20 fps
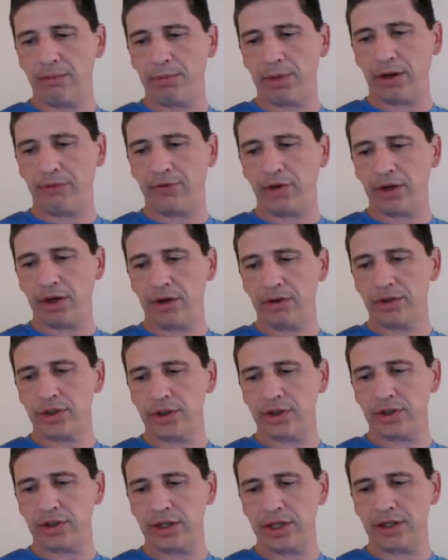But if you go
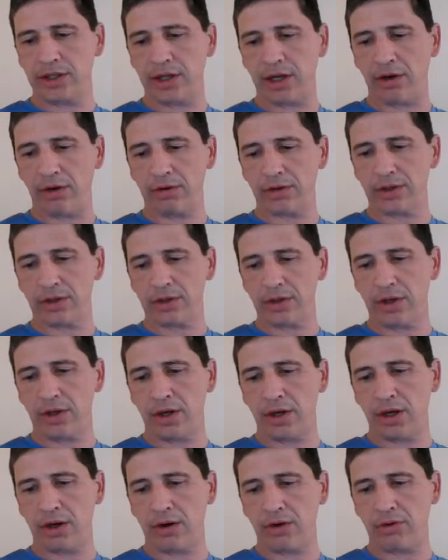to the details,
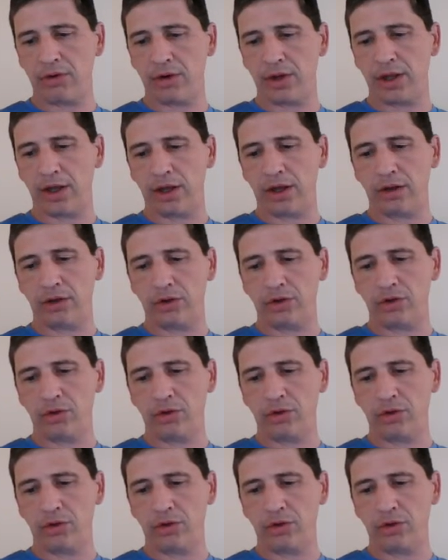or the